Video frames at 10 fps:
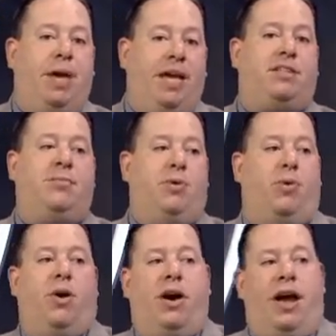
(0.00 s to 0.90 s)
Pete
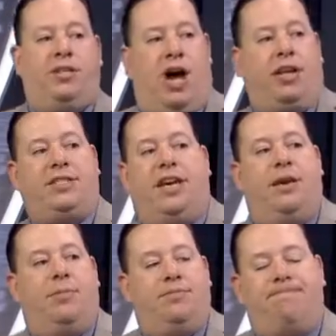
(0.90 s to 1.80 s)
DeBoer, I talked to
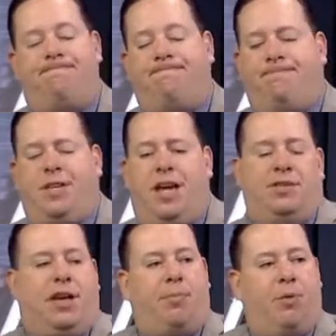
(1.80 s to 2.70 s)
him, yeah, it
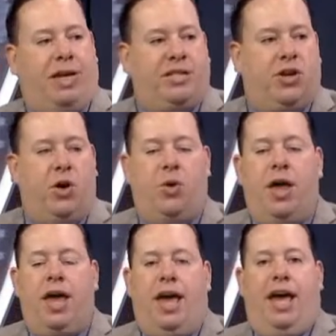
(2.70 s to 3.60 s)
was a couple weeks ago.
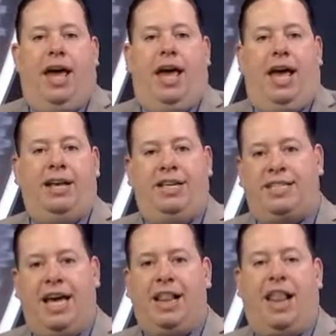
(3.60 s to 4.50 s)
He
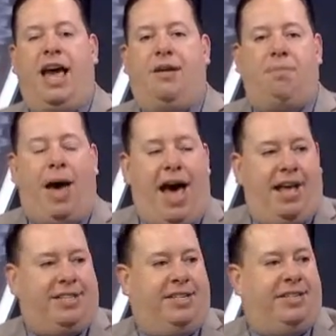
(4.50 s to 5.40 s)
said a line in
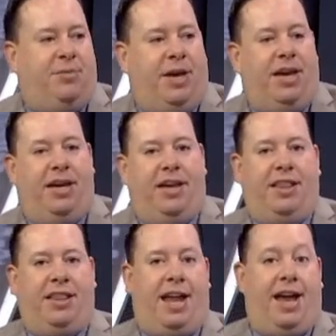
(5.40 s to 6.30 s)
passing to me
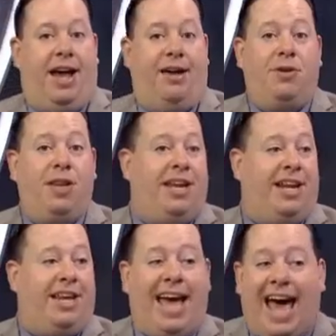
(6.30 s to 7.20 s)
that I really
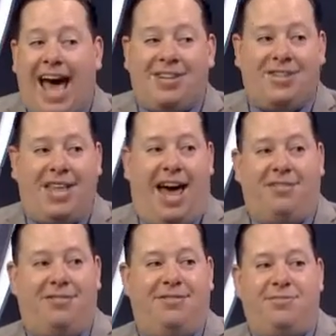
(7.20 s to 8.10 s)
didn't catch that